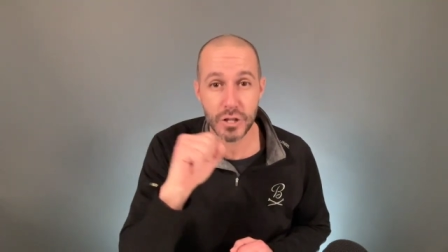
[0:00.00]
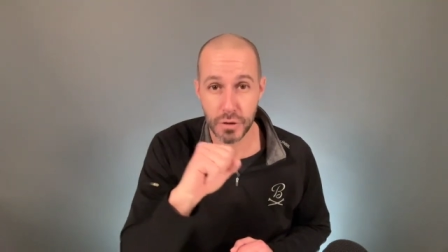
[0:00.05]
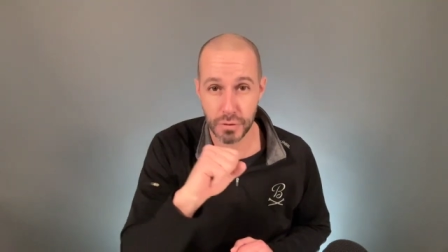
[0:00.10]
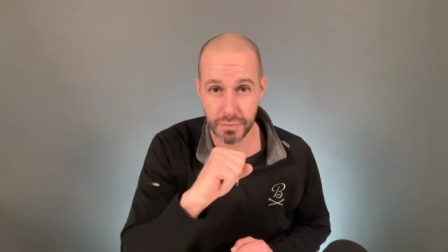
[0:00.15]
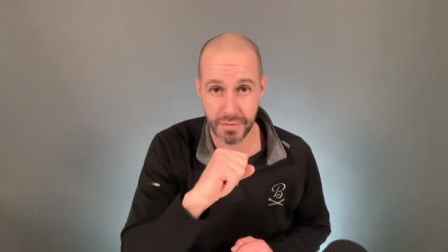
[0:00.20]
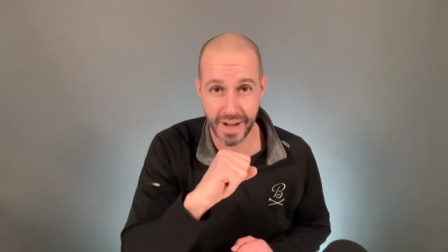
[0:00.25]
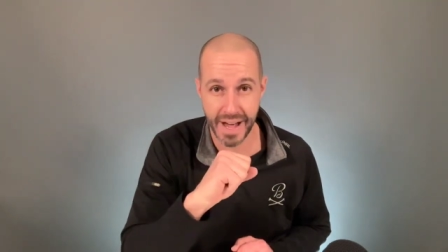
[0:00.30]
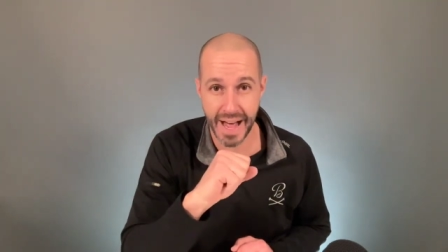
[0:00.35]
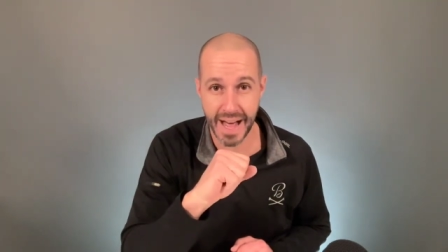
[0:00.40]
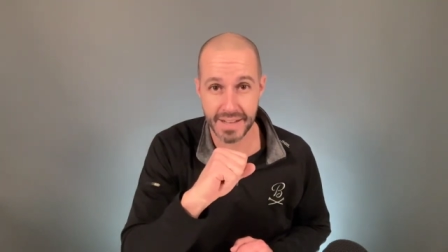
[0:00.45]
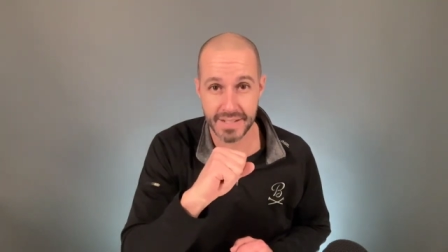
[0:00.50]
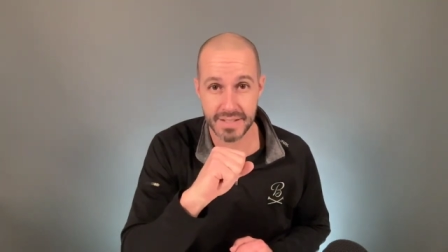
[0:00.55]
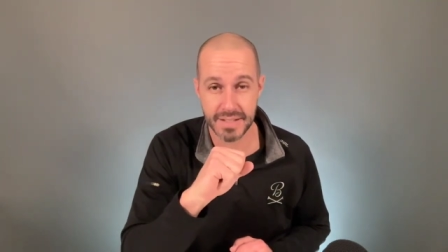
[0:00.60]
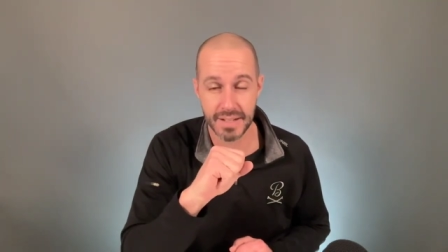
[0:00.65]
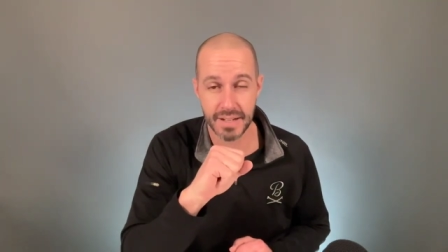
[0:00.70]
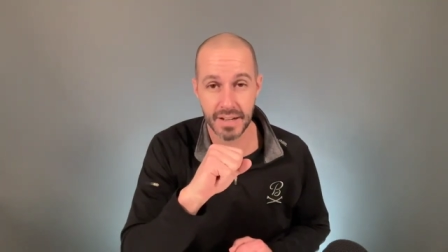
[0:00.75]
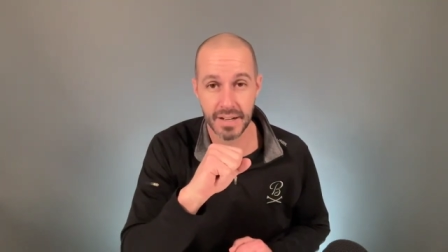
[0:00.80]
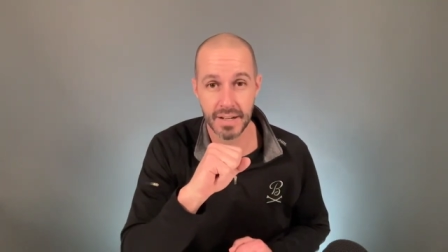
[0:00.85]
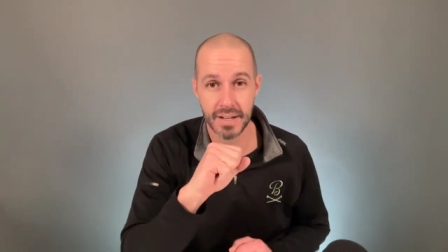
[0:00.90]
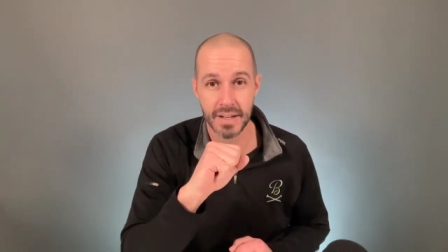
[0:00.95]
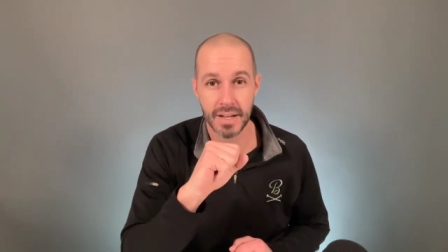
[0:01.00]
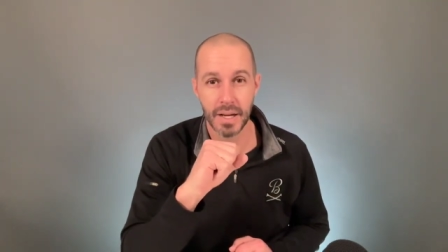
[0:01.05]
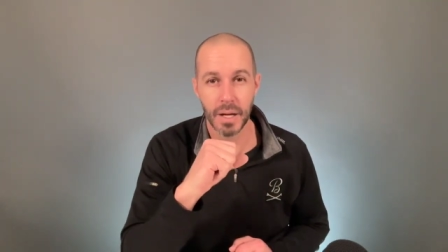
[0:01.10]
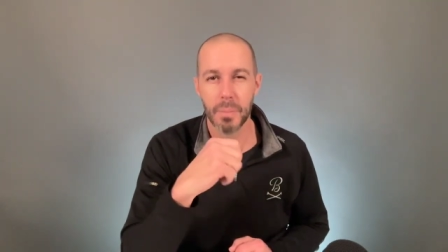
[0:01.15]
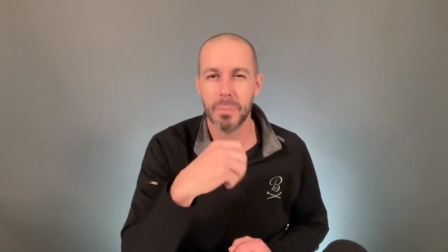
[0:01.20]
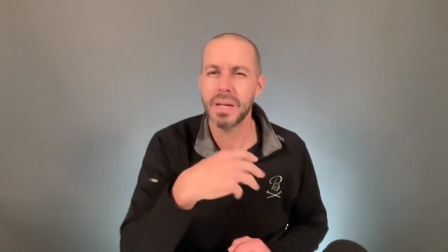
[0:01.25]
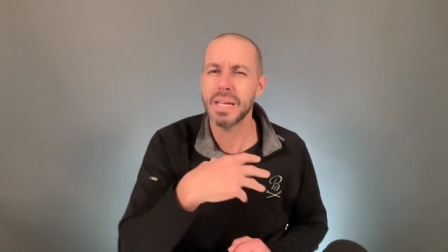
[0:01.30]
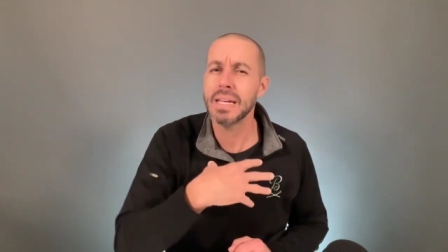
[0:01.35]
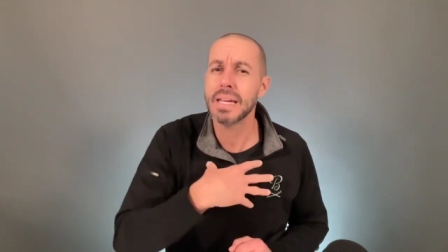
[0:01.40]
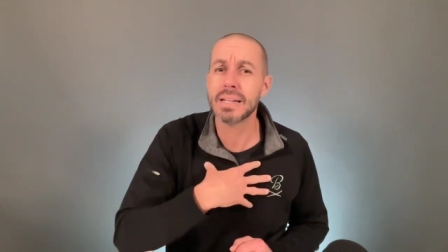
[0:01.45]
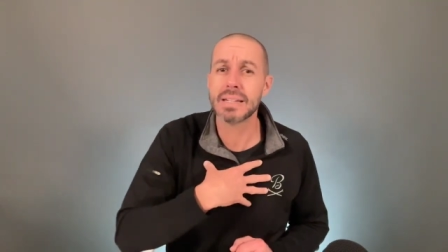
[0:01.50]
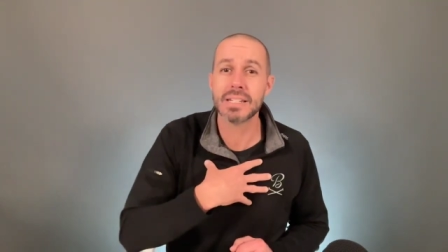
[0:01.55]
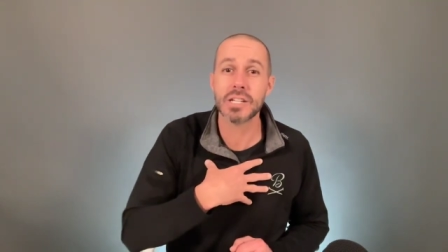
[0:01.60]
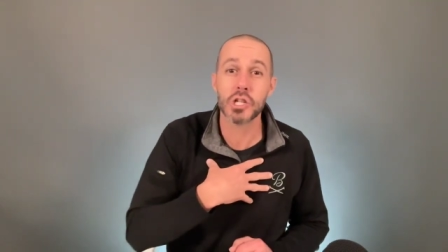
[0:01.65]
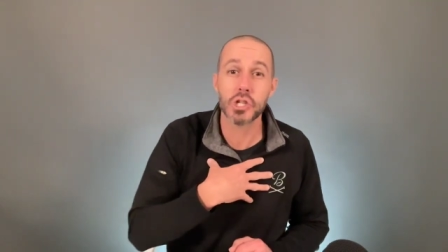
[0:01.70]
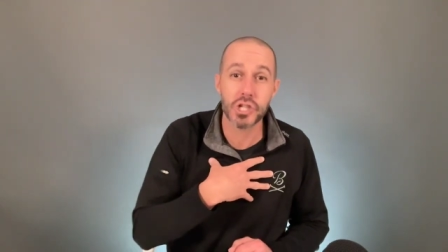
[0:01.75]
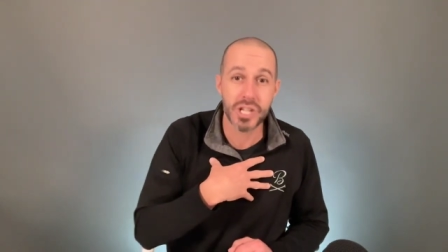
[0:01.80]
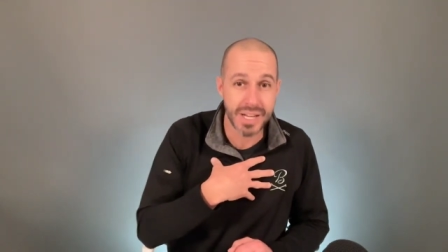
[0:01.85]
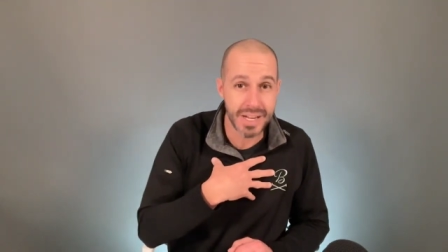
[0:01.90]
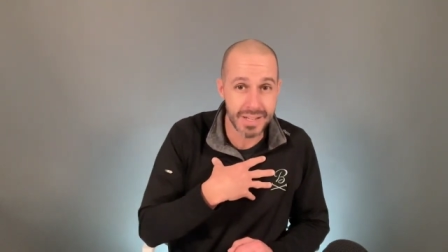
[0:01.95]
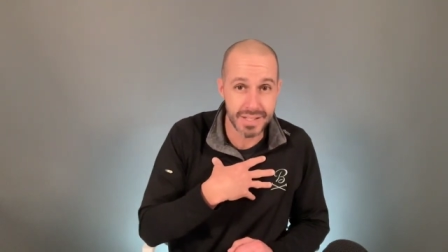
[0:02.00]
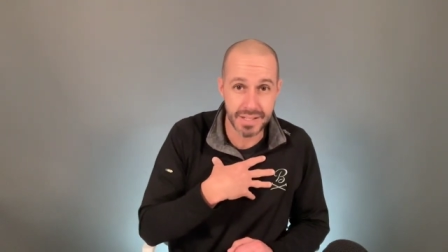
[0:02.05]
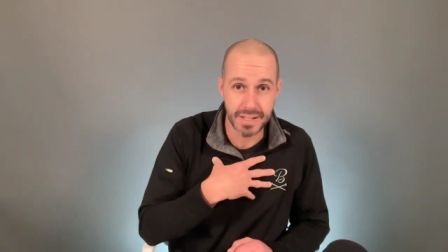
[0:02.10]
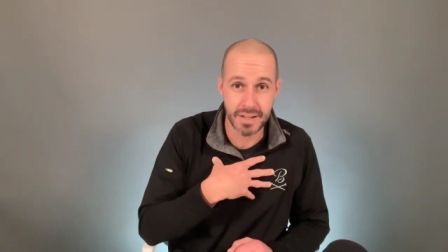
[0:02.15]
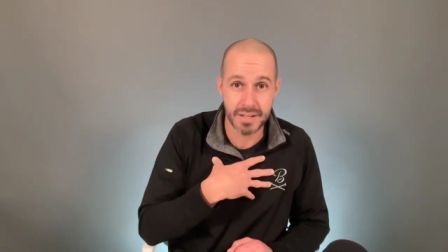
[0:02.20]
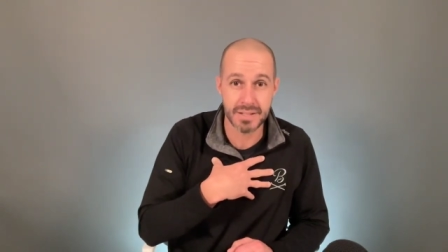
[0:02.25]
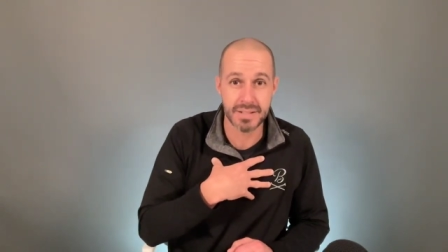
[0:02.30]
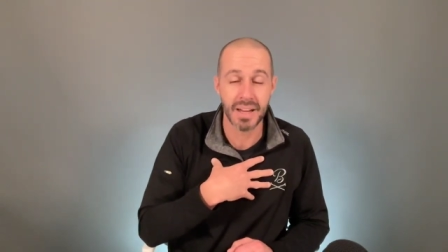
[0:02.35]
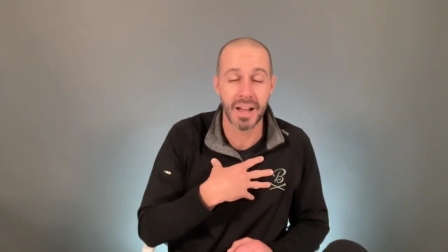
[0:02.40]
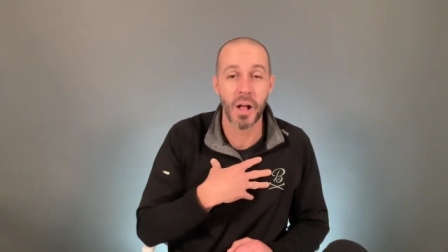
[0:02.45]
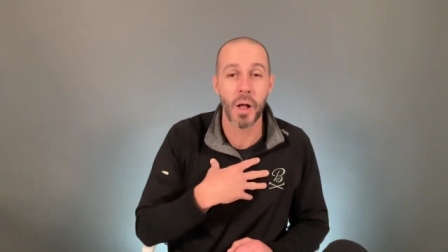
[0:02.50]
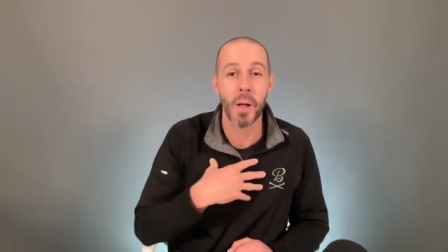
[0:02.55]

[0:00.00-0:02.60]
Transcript: you fast. Meaning to Jesus,